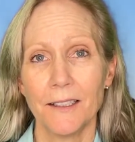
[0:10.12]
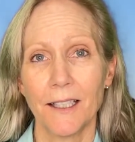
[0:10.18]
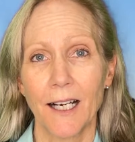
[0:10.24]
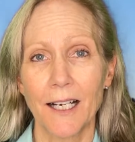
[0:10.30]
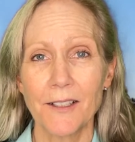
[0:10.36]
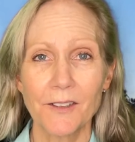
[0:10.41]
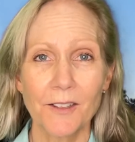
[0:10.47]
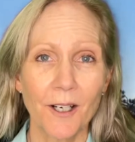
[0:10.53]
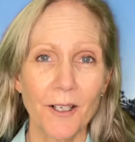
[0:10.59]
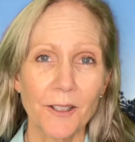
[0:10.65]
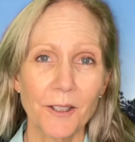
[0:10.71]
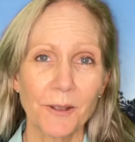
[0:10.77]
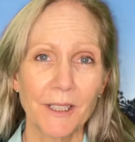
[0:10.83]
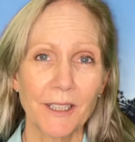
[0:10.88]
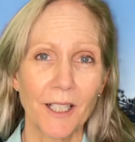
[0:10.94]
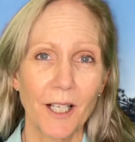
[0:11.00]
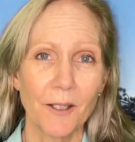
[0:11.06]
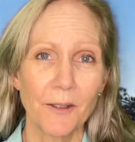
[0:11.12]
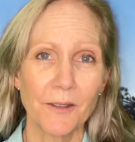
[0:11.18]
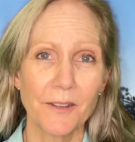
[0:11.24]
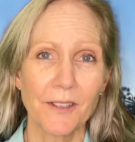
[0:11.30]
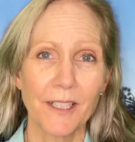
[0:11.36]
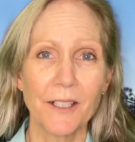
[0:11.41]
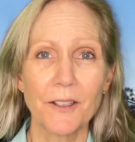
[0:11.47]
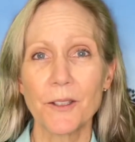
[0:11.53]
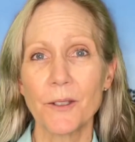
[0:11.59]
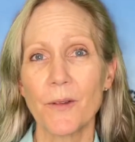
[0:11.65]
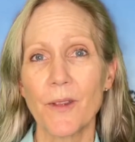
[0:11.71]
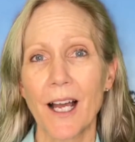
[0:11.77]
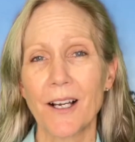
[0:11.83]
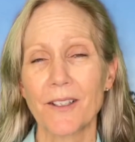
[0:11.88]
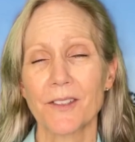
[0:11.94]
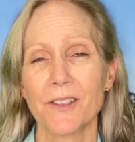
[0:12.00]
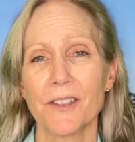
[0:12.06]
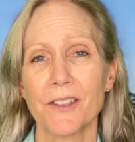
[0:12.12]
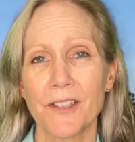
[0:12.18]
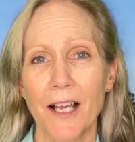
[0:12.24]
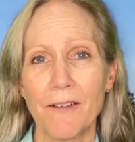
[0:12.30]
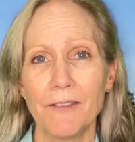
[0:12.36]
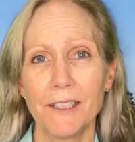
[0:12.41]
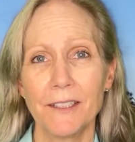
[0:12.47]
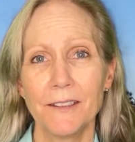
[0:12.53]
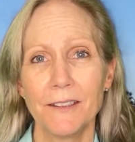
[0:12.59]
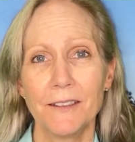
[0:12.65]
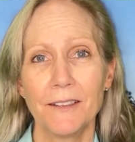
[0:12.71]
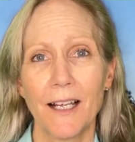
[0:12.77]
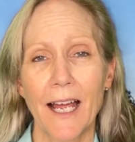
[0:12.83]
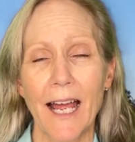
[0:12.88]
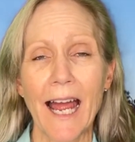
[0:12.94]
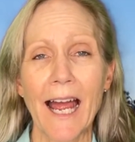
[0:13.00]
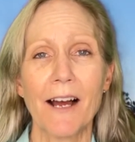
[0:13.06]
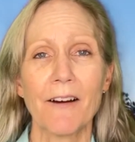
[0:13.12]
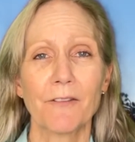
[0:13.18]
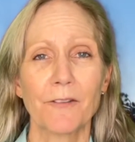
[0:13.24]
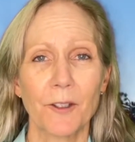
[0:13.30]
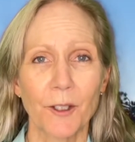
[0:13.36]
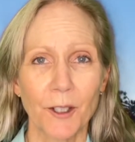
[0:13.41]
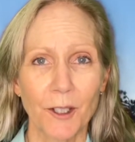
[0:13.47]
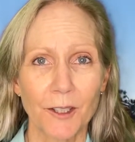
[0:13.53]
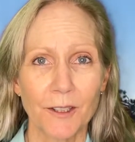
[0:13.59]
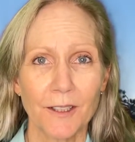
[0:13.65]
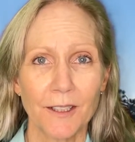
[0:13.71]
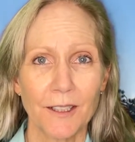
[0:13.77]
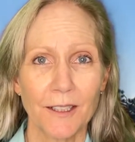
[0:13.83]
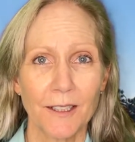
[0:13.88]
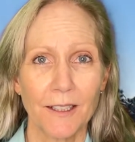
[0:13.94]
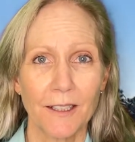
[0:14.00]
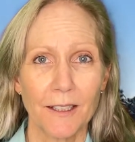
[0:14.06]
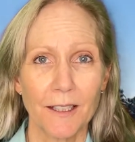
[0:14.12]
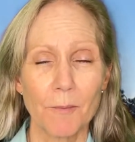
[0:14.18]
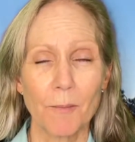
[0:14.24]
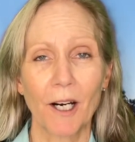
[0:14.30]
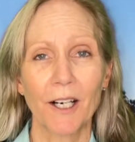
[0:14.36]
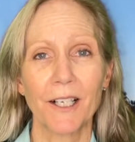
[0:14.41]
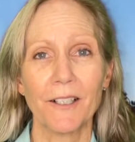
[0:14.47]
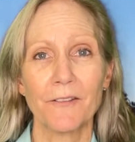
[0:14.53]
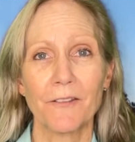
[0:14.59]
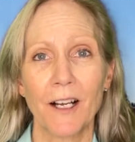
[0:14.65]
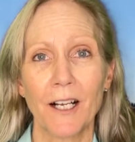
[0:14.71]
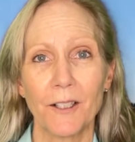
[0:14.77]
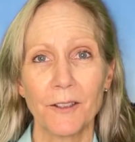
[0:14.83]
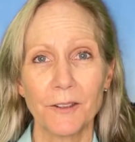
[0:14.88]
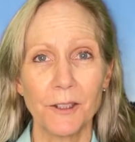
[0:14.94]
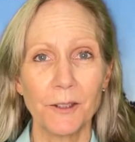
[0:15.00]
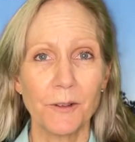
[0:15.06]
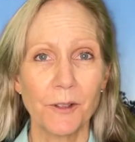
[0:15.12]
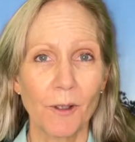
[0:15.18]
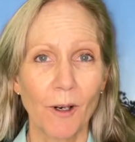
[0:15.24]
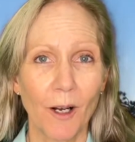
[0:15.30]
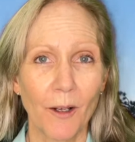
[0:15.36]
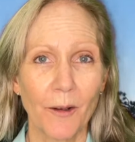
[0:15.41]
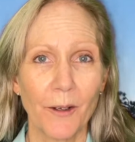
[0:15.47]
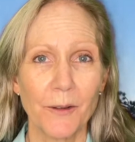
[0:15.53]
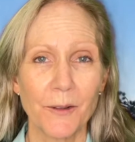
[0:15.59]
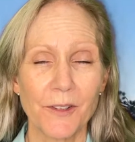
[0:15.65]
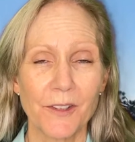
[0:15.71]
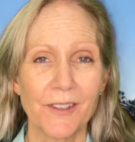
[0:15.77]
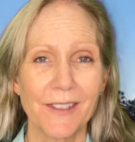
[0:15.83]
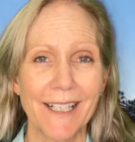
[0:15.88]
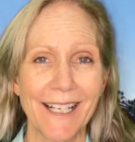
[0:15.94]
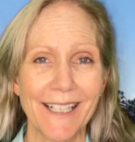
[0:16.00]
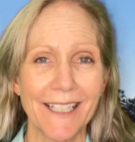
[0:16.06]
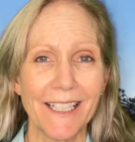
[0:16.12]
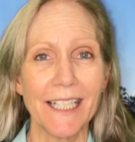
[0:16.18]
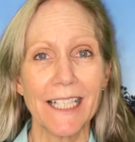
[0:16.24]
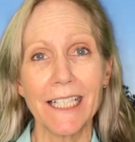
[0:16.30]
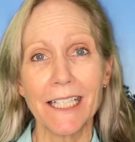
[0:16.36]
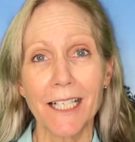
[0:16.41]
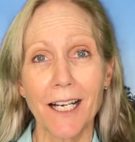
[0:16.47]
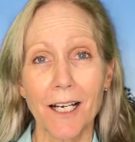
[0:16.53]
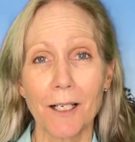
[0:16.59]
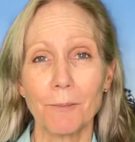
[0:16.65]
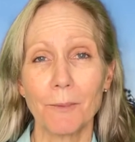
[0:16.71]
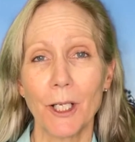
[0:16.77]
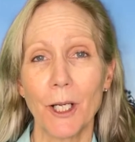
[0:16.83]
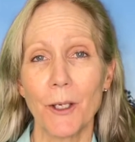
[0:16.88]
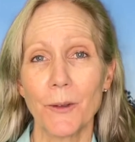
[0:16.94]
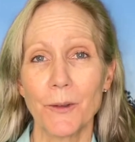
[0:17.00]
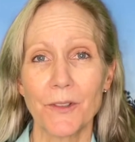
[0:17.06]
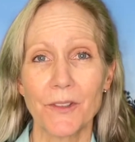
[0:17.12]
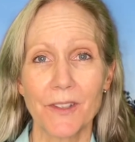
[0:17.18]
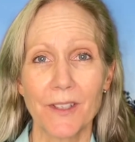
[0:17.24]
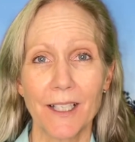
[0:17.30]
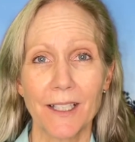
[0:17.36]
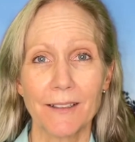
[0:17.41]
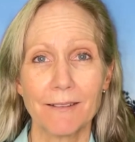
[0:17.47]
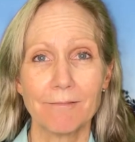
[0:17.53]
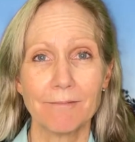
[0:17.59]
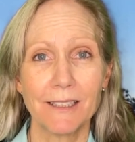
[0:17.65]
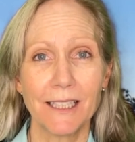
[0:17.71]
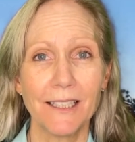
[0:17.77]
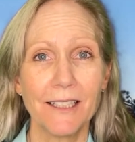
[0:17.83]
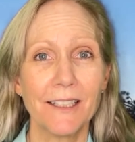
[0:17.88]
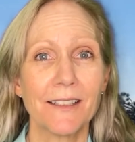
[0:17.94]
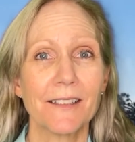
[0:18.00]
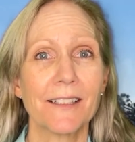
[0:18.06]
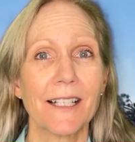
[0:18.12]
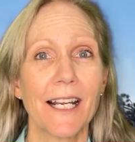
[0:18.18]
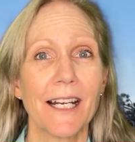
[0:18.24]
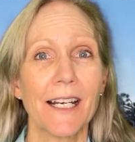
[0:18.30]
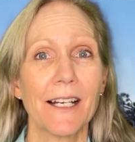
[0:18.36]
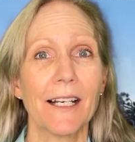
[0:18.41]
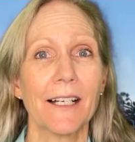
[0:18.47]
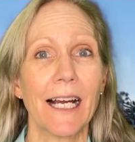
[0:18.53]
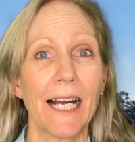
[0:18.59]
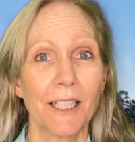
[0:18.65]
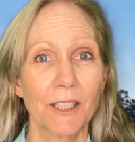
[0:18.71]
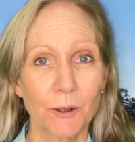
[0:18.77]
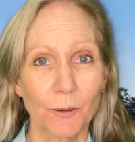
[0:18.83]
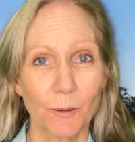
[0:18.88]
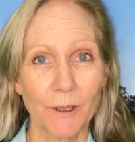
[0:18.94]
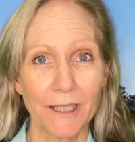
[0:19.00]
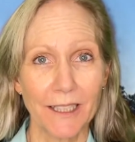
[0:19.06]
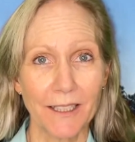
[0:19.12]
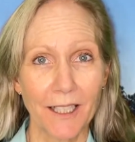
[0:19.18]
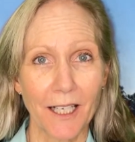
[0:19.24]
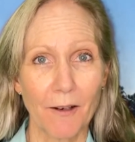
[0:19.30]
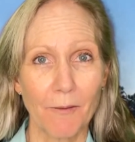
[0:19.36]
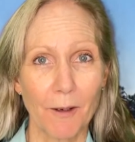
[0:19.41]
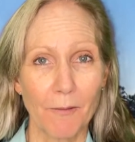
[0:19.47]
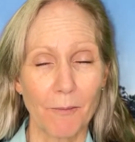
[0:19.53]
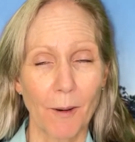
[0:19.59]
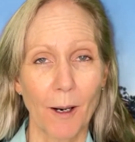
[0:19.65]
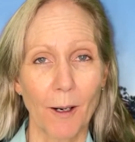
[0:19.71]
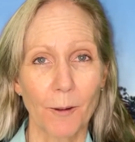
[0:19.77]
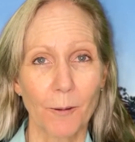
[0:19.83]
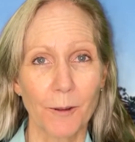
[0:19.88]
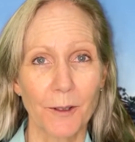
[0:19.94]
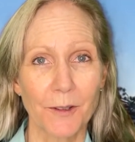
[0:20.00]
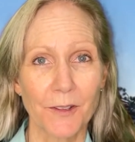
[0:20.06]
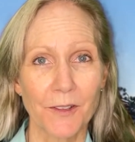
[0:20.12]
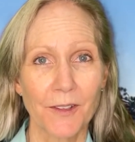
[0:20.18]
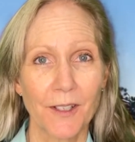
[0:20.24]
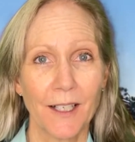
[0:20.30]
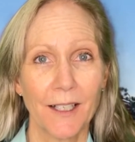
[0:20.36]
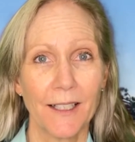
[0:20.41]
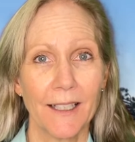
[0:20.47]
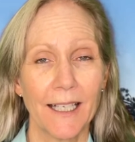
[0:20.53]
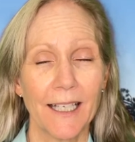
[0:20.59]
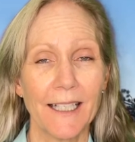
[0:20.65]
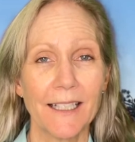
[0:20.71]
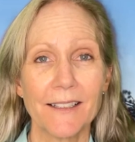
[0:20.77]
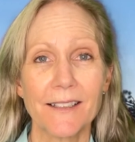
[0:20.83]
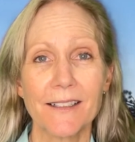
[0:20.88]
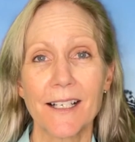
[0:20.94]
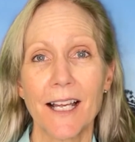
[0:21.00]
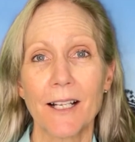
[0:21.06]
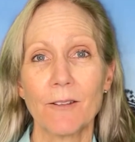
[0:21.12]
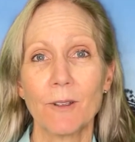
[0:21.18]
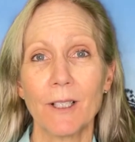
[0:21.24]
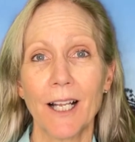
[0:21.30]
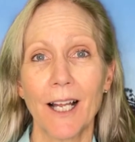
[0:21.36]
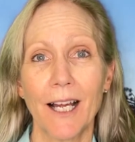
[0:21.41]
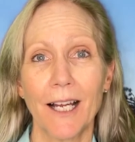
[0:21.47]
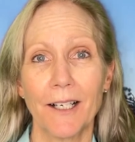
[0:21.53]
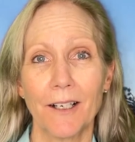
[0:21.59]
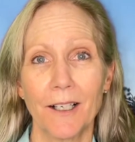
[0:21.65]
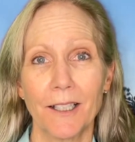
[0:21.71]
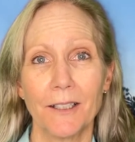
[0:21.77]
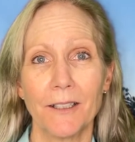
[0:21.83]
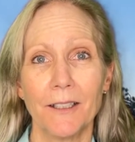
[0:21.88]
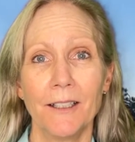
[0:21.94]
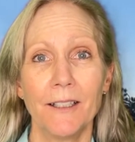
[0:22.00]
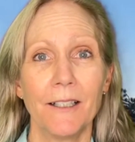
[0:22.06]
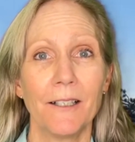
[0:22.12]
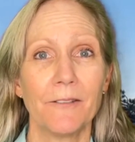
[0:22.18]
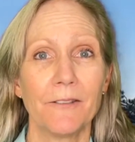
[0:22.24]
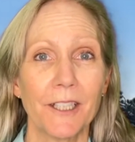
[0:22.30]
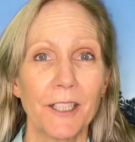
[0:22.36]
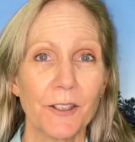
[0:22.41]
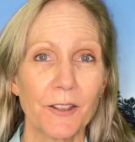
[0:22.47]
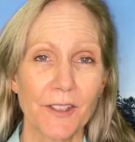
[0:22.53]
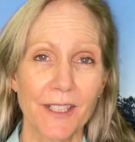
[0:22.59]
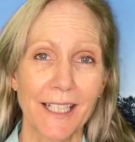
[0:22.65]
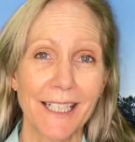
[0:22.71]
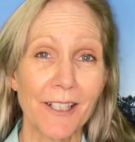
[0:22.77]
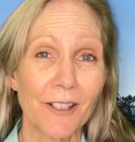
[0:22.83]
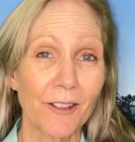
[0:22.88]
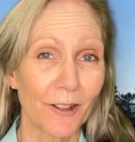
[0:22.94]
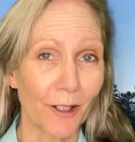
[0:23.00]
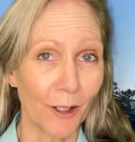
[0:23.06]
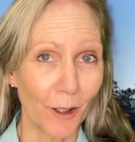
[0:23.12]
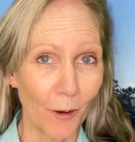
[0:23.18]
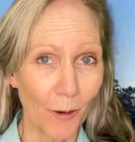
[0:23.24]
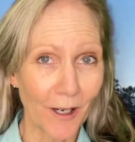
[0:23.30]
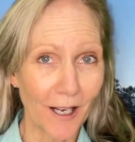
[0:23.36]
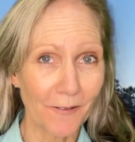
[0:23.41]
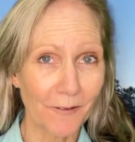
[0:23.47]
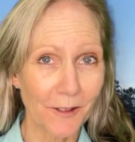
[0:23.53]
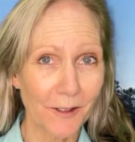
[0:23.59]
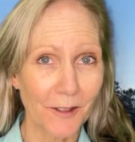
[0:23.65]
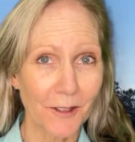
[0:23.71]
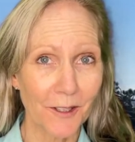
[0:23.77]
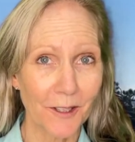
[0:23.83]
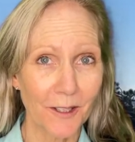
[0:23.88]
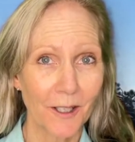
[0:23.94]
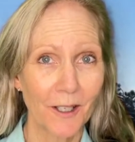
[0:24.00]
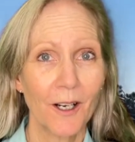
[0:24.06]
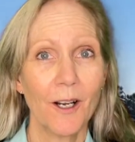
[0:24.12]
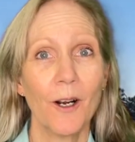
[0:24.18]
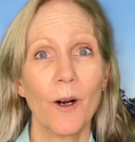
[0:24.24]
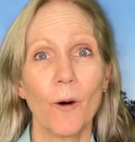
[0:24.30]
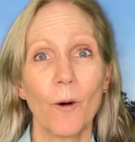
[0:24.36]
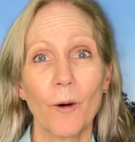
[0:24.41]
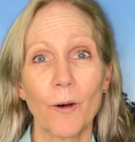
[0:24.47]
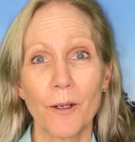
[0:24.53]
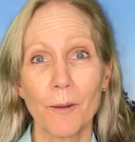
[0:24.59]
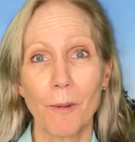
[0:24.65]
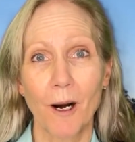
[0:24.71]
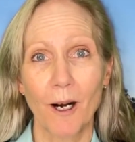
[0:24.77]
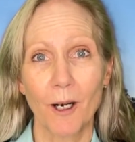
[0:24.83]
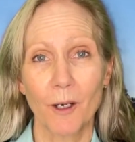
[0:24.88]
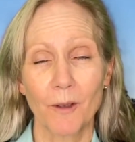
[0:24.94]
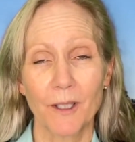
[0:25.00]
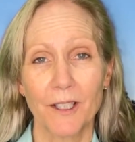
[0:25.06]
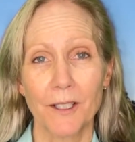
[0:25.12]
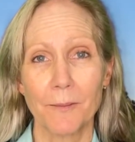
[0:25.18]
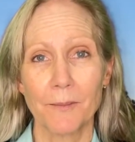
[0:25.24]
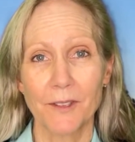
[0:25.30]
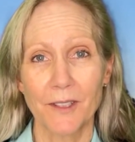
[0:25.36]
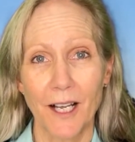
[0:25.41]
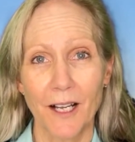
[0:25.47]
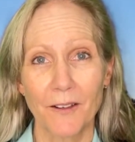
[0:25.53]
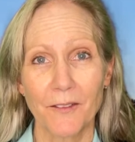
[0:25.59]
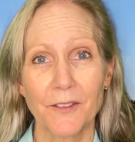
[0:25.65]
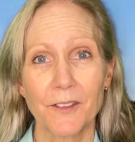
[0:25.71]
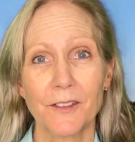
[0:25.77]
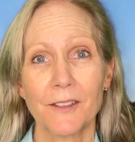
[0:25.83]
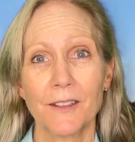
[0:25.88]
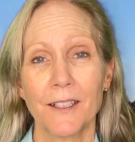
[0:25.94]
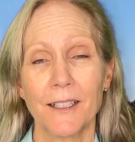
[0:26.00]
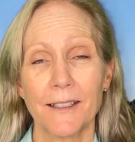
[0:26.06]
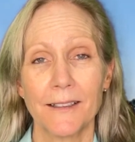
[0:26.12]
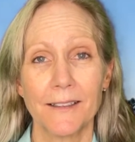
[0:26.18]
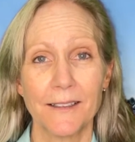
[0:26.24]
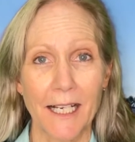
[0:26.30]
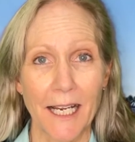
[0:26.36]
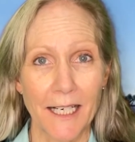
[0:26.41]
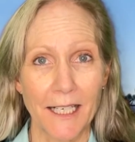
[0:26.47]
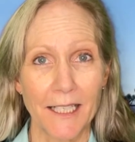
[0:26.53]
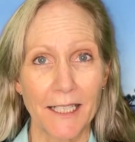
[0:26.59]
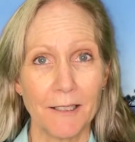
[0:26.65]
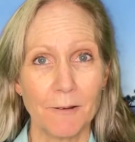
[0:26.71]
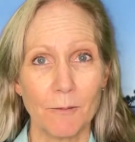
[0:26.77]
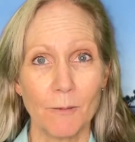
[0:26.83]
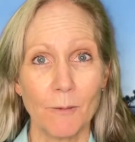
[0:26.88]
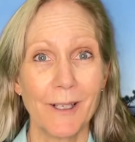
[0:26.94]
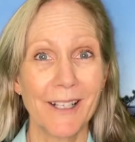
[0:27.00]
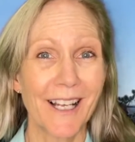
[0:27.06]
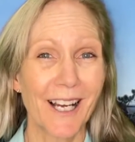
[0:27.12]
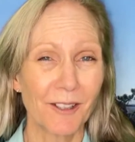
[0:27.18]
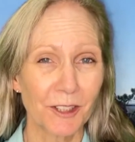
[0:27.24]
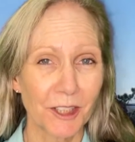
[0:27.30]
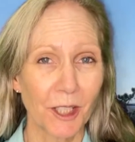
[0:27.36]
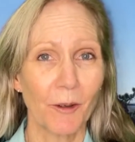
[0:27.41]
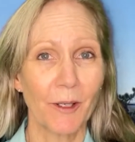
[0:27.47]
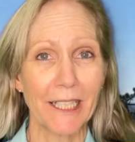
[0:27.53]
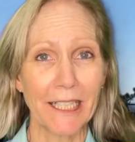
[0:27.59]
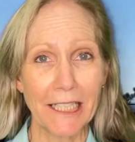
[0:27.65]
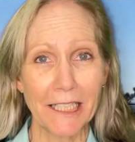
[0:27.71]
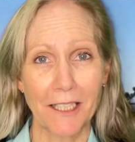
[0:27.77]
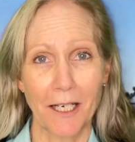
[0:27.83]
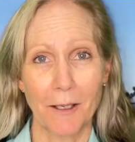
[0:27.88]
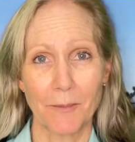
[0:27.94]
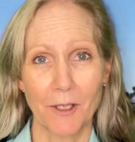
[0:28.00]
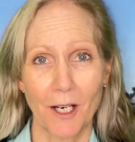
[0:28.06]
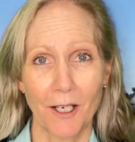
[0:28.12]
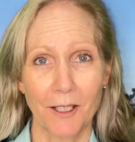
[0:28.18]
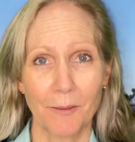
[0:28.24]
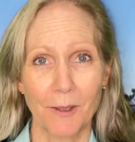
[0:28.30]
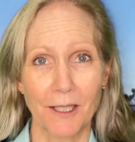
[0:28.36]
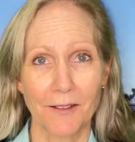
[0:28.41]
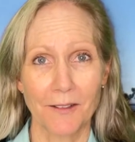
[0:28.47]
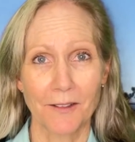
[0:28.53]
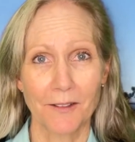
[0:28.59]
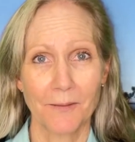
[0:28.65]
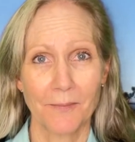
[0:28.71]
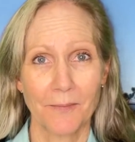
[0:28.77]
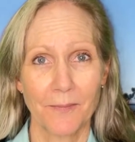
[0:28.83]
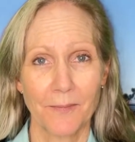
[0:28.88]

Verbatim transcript: I started doing loans in two thousand seven after the market fell due to all those stated income loans that didn't state actual income of borrowers and instead relied on figures that either the loan officer or the borrower themselves stated without showing income documents.